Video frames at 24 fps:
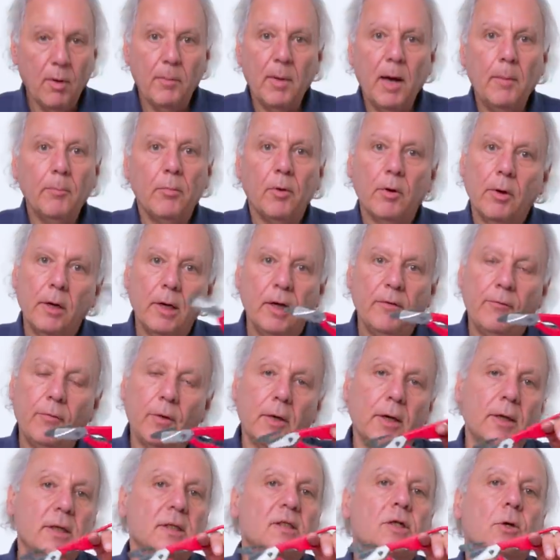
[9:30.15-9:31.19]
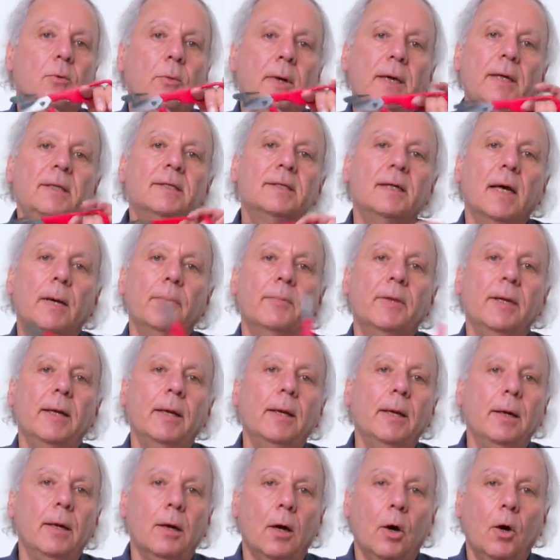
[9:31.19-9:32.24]
Remember, if you're going to squeeze
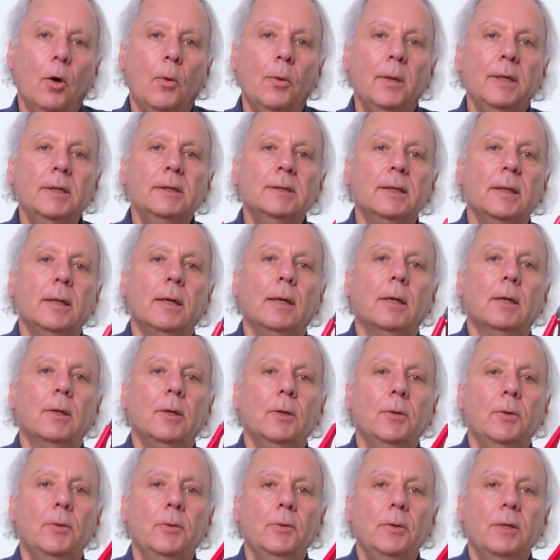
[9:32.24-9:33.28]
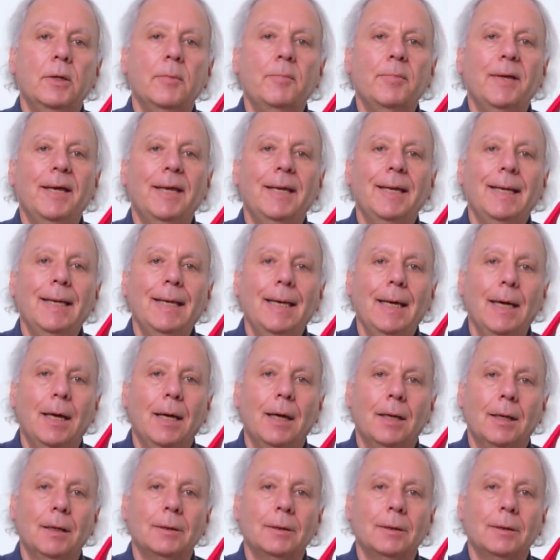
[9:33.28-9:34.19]
something, always include the pinky.